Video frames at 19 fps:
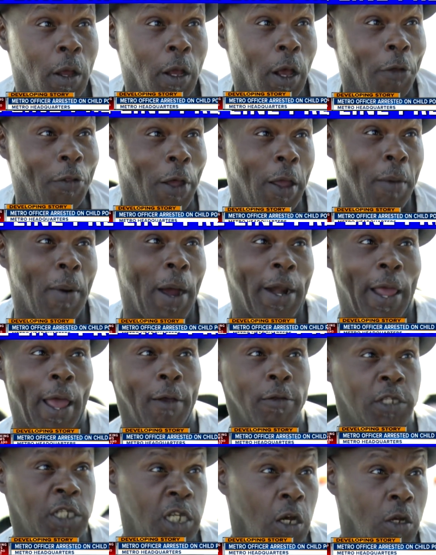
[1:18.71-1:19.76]
Because everybody
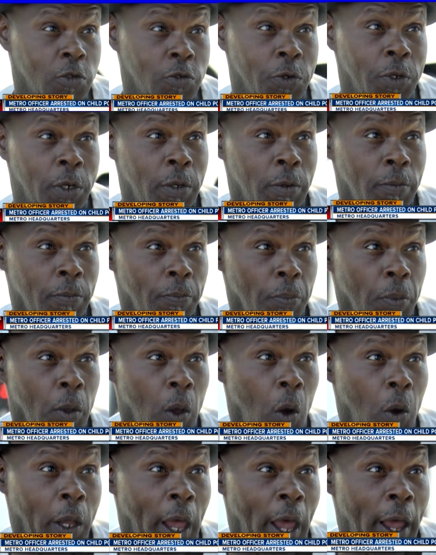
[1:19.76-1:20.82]
have children,
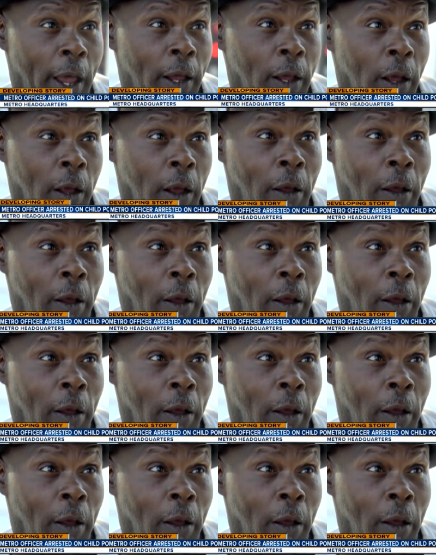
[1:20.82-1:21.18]
okay?